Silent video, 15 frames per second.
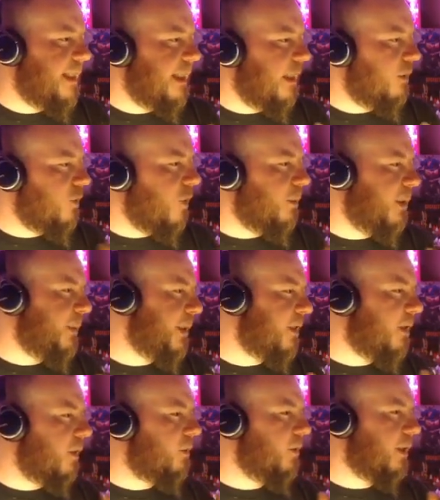Now, normally we
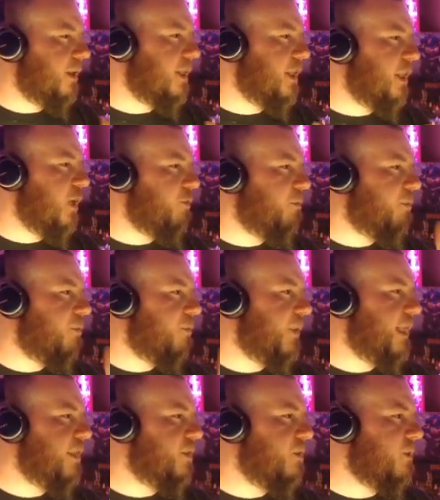don't look at stuff
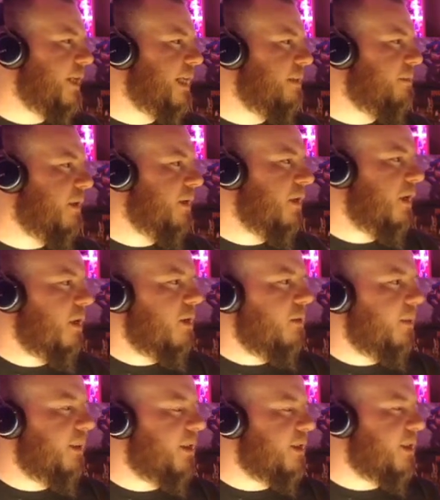pre-stream, but
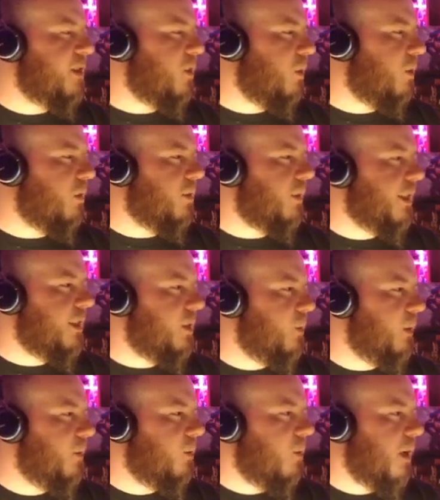because it's Orcrist, we
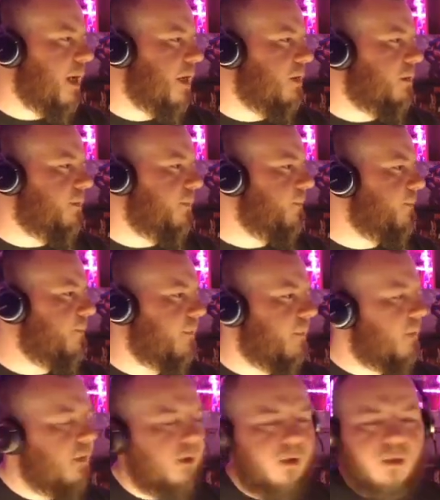will.
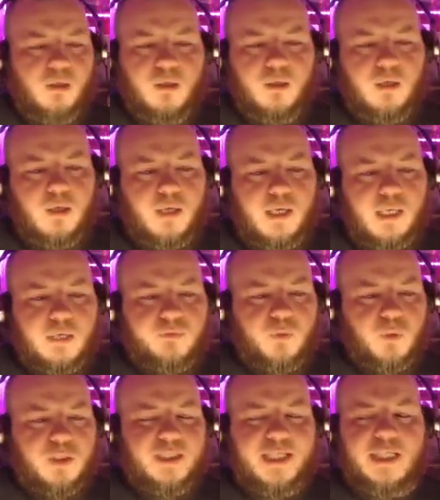If you want
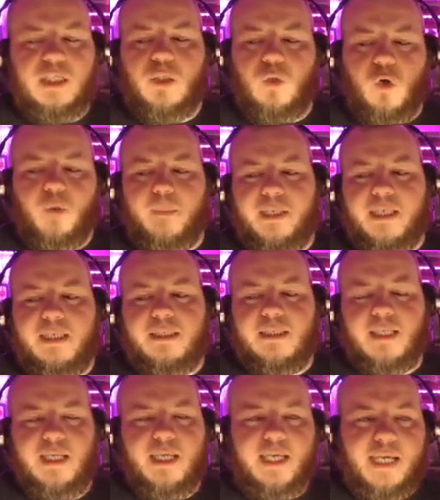to see your minis
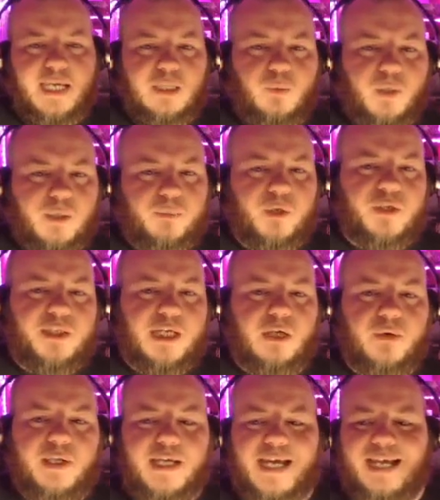in the Work in Progress
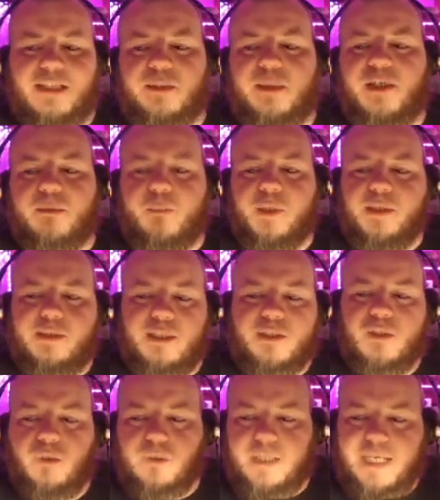gallery, exclamation point
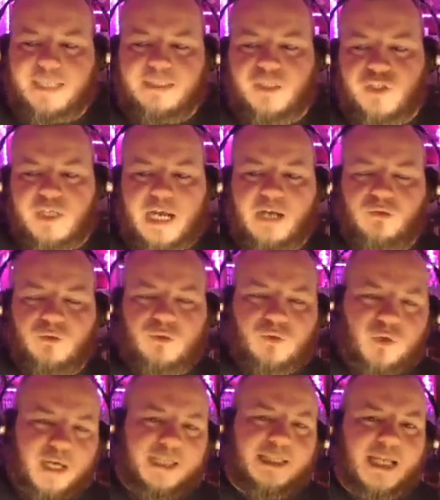Discord in the chat
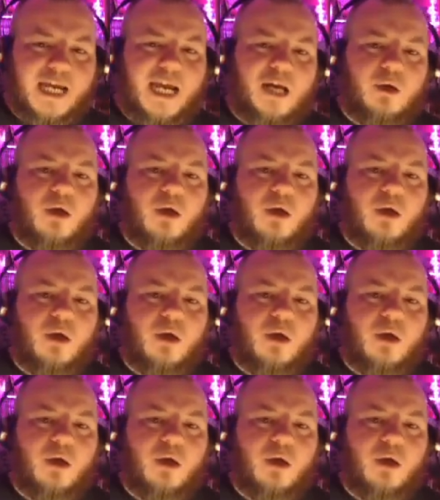right now.